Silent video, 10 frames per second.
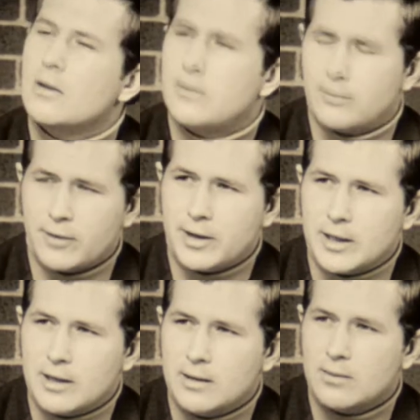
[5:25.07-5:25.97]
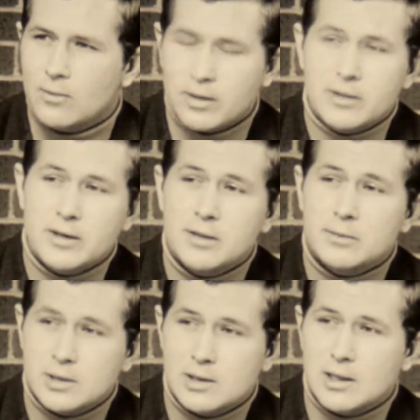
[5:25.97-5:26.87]
Three. One on the
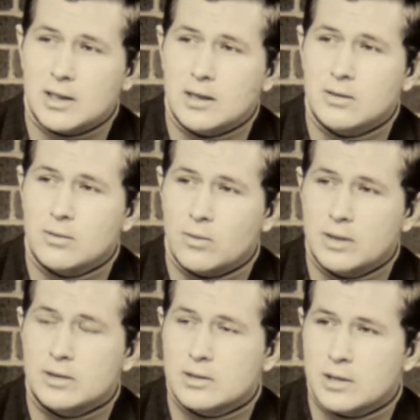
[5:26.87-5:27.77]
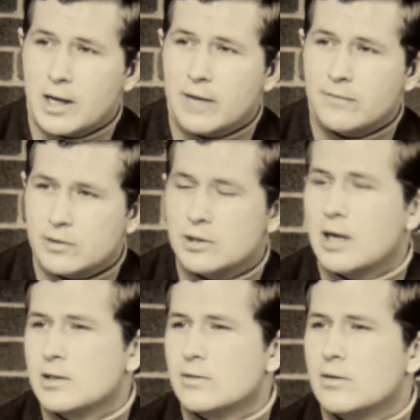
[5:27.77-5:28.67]
MC, one at the side for
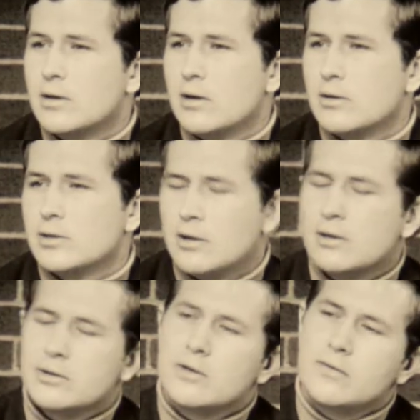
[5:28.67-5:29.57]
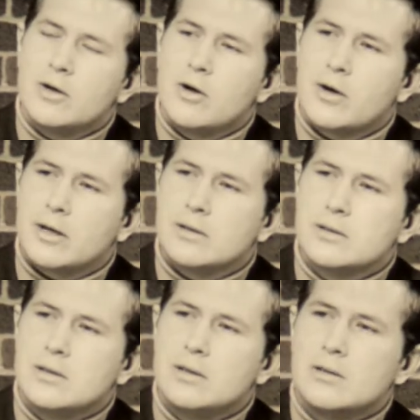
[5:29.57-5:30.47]
shots of the girls and also the
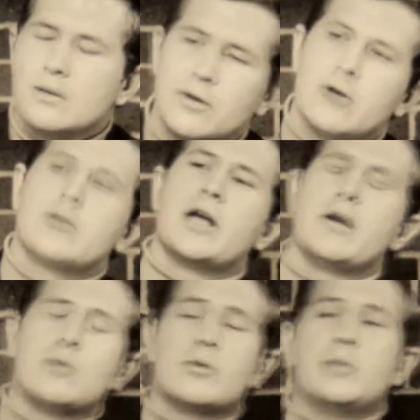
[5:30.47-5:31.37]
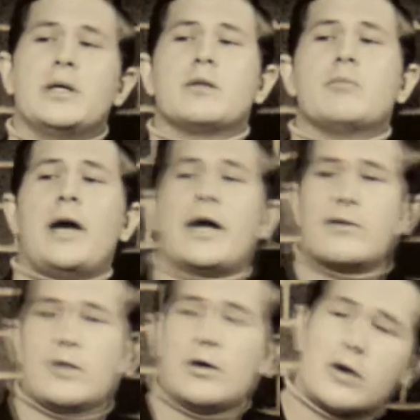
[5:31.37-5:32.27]
audience. The third camera will be at the back
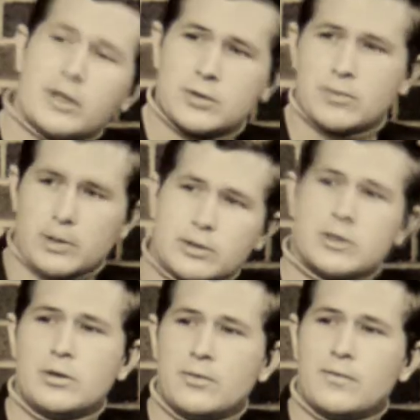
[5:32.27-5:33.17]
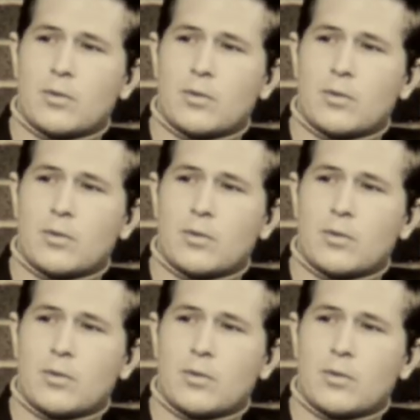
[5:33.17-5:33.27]
of the audience with a zoom for